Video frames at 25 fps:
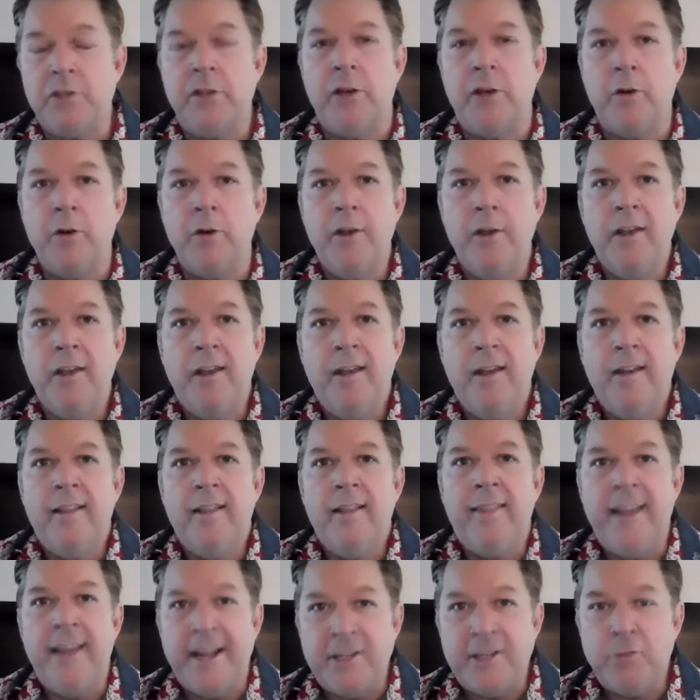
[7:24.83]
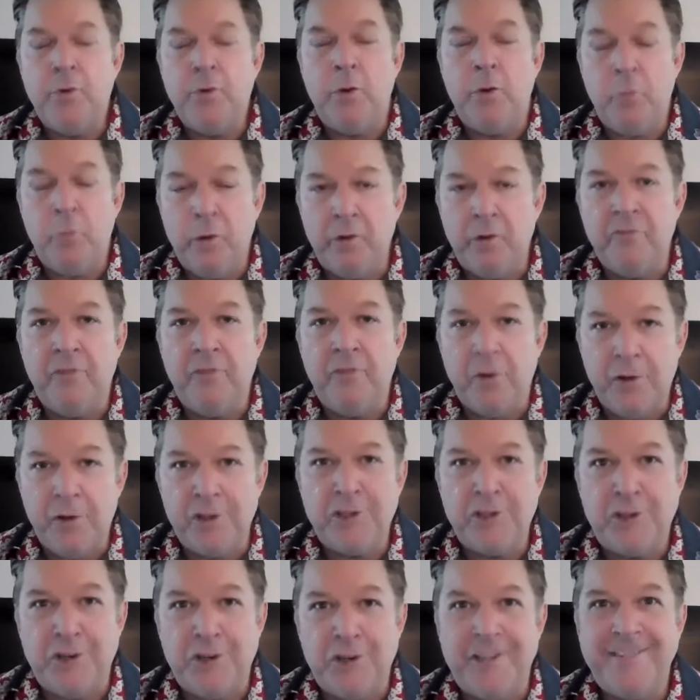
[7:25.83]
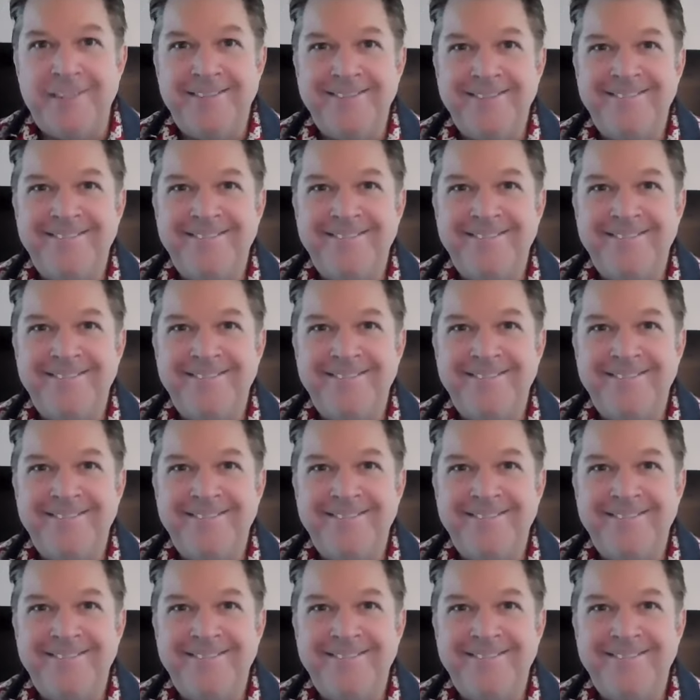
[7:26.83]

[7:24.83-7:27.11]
So that's what we're focused on.